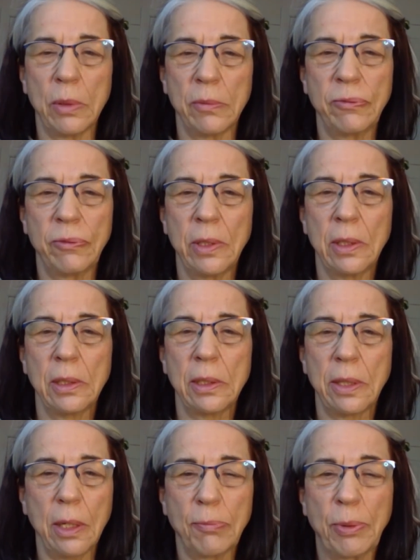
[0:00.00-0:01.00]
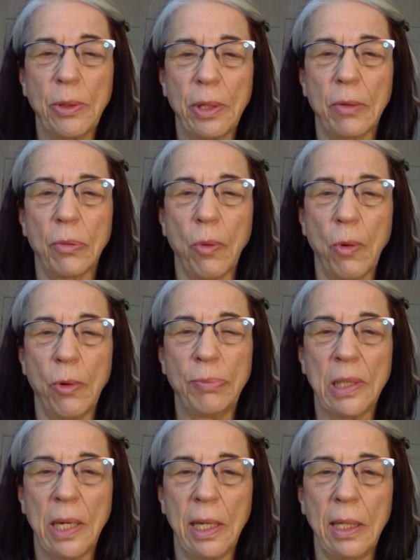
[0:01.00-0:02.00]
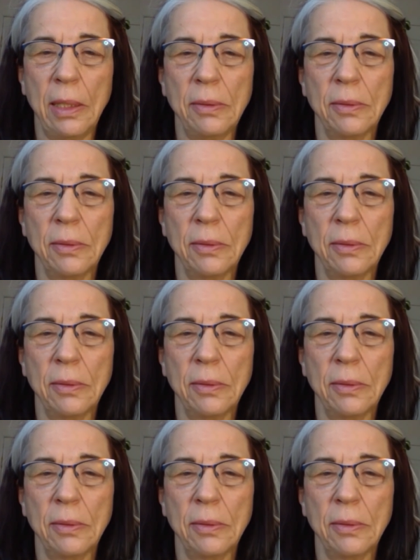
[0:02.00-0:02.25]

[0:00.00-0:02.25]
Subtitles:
of therapeutic role play,